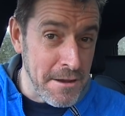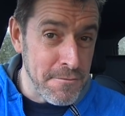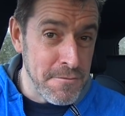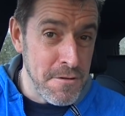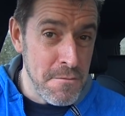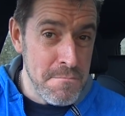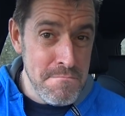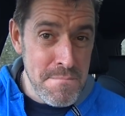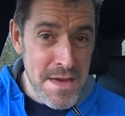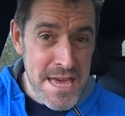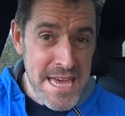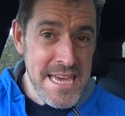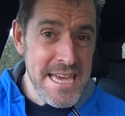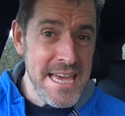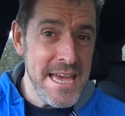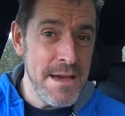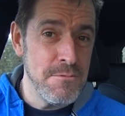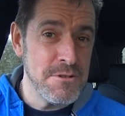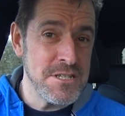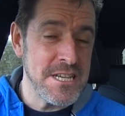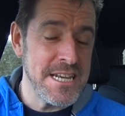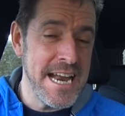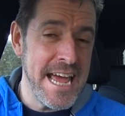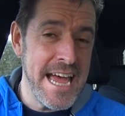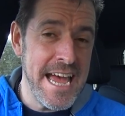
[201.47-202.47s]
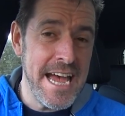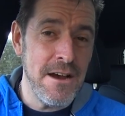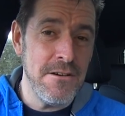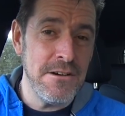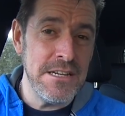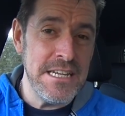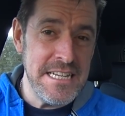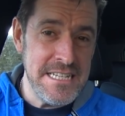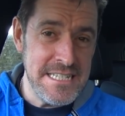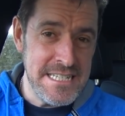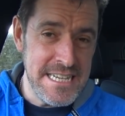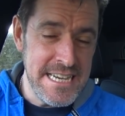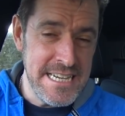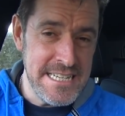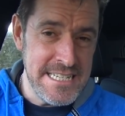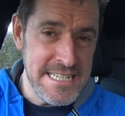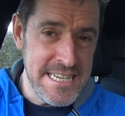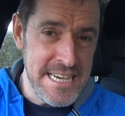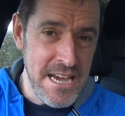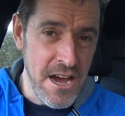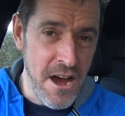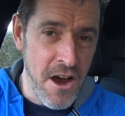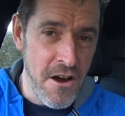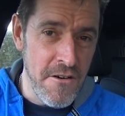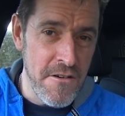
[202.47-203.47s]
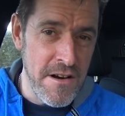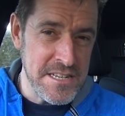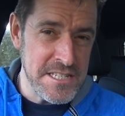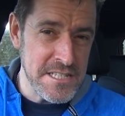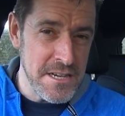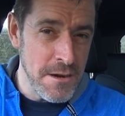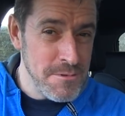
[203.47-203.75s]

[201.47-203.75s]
For me, it was an Audi TTRS.